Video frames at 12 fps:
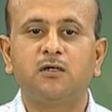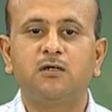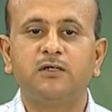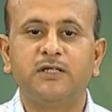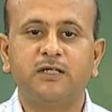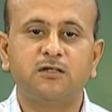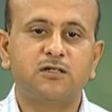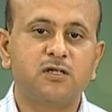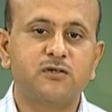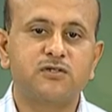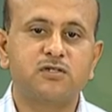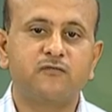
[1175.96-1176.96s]
than the
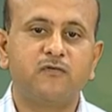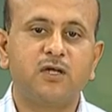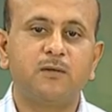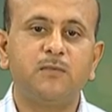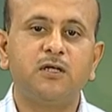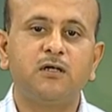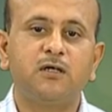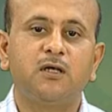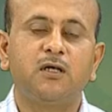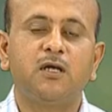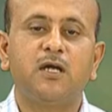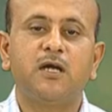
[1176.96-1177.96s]
tungsten filament
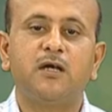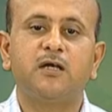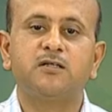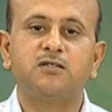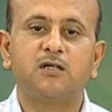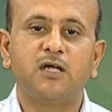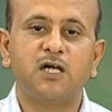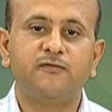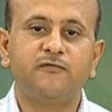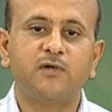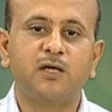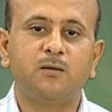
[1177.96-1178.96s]
and has a
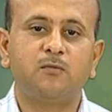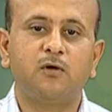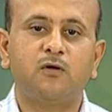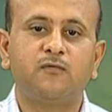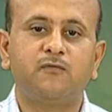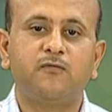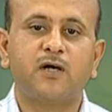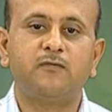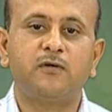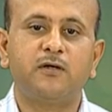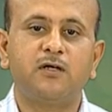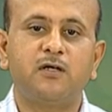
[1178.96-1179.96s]
lifetime of
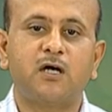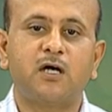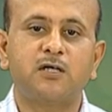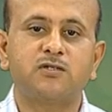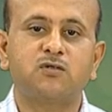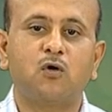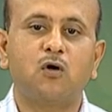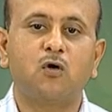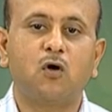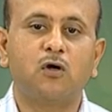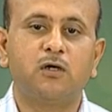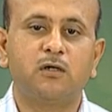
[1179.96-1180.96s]
500 hours or
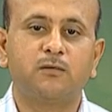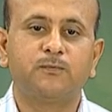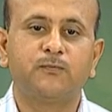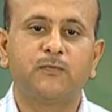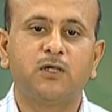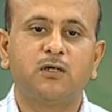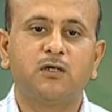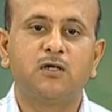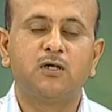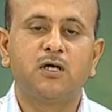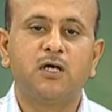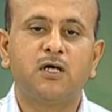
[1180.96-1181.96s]
longer,
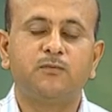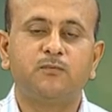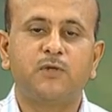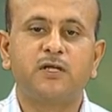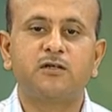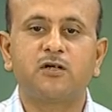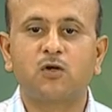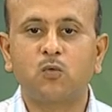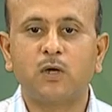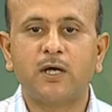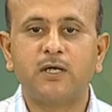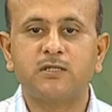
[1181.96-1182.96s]
and but it
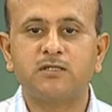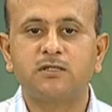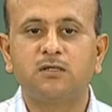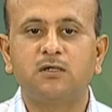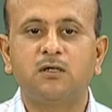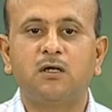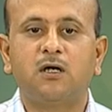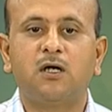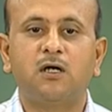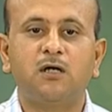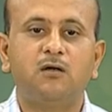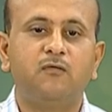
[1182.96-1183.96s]
requires
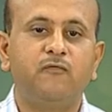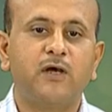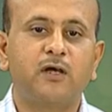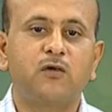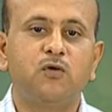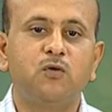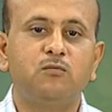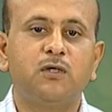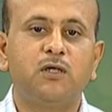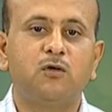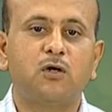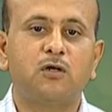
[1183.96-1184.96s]
a vacuum
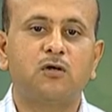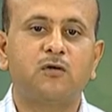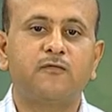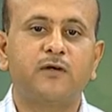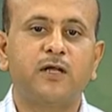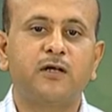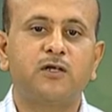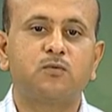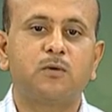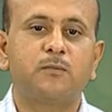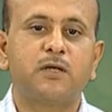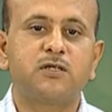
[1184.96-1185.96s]
in order of 10 raised to
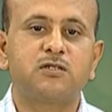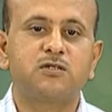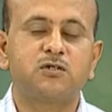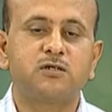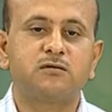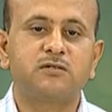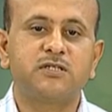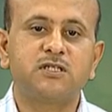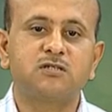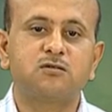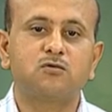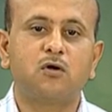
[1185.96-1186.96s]
1 minus
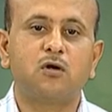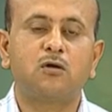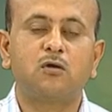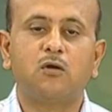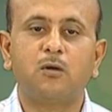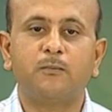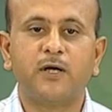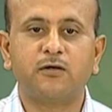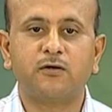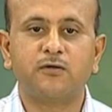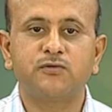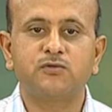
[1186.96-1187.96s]
6 torr or
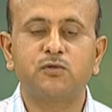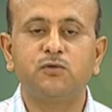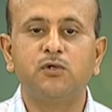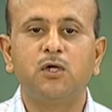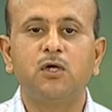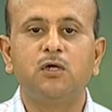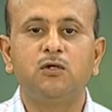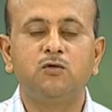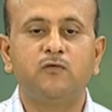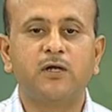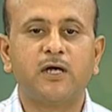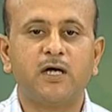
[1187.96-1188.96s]
better. So, you
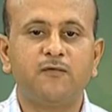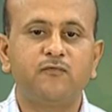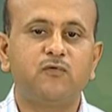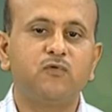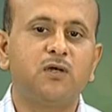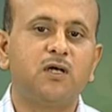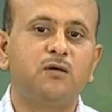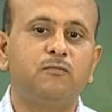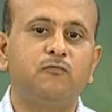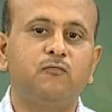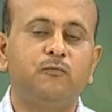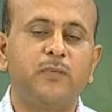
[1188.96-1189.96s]
would have to have
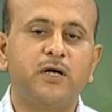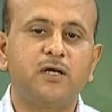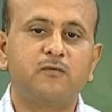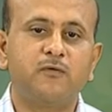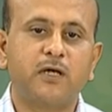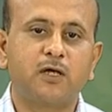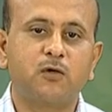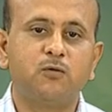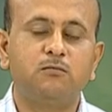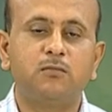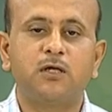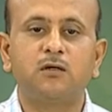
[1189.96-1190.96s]
better
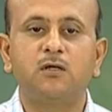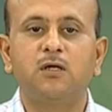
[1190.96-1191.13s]
vacuum, but